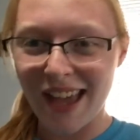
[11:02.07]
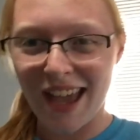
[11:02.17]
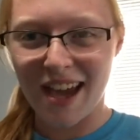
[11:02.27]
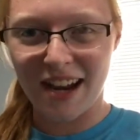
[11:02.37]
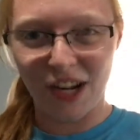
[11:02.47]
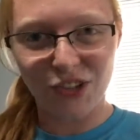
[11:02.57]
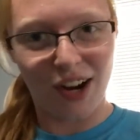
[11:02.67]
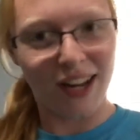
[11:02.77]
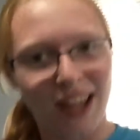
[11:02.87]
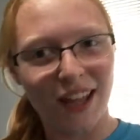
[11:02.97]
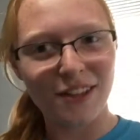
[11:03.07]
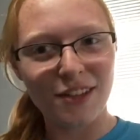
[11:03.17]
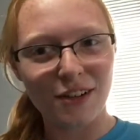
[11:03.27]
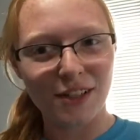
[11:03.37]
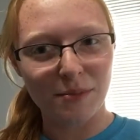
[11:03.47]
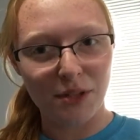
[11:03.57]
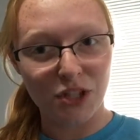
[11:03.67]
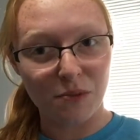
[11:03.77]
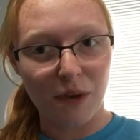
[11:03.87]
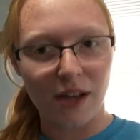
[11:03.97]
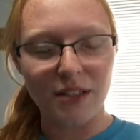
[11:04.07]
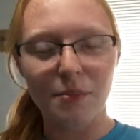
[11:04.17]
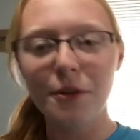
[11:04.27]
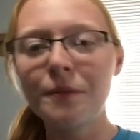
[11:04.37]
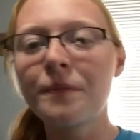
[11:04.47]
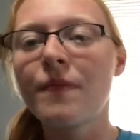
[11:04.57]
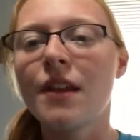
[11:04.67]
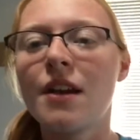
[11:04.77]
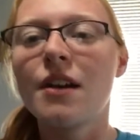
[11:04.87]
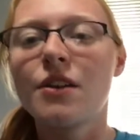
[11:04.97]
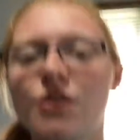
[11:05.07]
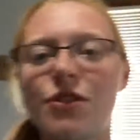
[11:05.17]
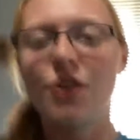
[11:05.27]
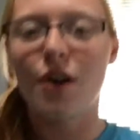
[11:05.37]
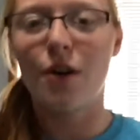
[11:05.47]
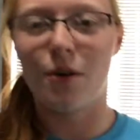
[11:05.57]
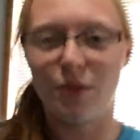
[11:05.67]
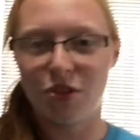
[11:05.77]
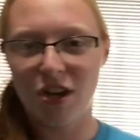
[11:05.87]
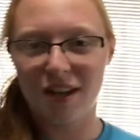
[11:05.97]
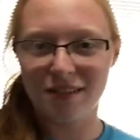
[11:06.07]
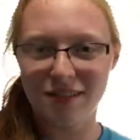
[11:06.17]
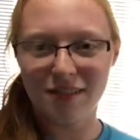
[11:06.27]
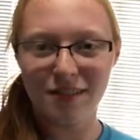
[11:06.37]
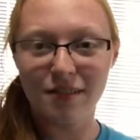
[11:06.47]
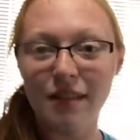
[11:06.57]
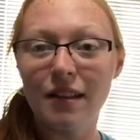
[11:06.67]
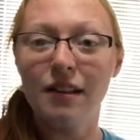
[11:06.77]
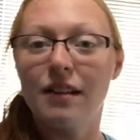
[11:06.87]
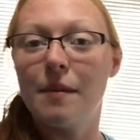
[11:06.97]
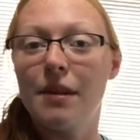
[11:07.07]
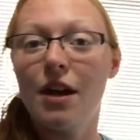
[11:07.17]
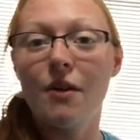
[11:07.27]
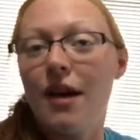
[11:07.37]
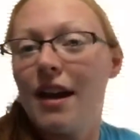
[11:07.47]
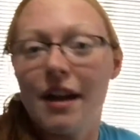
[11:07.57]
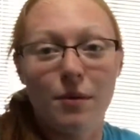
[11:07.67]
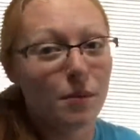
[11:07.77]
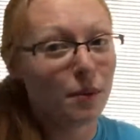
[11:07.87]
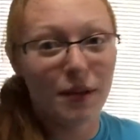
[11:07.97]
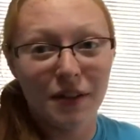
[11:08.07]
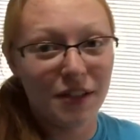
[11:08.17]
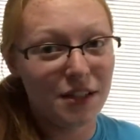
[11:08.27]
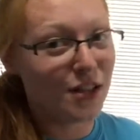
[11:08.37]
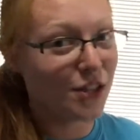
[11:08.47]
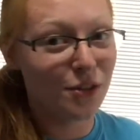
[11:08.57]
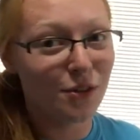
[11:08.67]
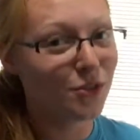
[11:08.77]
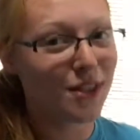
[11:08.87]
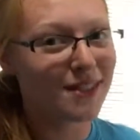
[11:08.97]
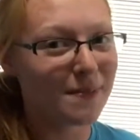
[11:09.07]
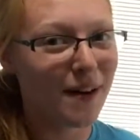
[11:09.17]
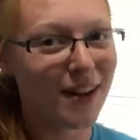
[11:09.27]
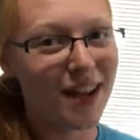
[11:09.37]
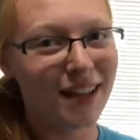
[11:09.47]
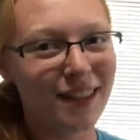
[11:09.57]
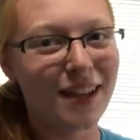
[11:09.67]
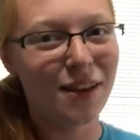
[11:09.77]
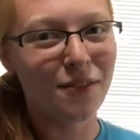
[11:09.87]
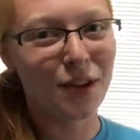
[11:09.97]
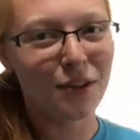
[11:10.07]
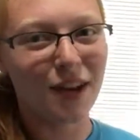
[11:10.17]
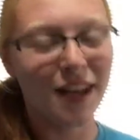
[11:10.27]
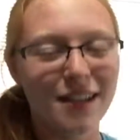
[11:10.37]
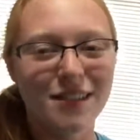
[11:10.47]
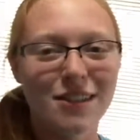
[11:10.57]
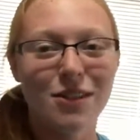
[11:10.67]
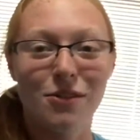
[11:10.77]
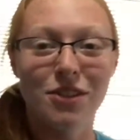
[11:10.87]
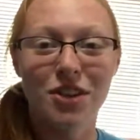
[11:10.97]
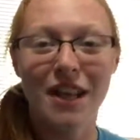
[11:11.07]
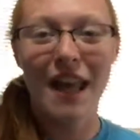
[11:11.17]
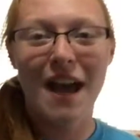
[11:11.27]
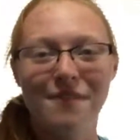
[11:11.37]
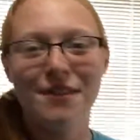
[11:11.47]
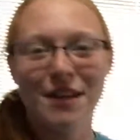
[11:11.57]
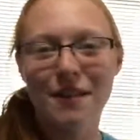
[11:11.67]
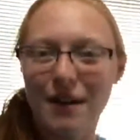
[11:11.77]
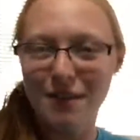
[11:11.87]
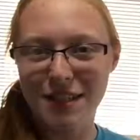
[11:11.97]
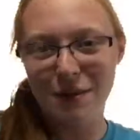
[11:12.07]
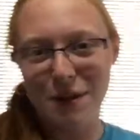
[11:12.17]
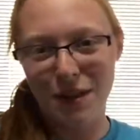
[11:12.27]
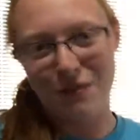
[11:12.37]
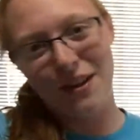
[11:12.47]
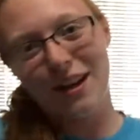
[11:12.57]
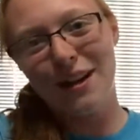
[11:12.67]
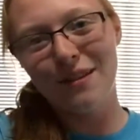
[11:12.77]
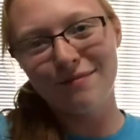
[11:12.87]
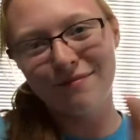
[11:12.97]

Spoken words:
and I try to answer as much as possible. So just let me know, and I would be willing to do just about anything for you guys. So that's all I have for you. I will see you in another video.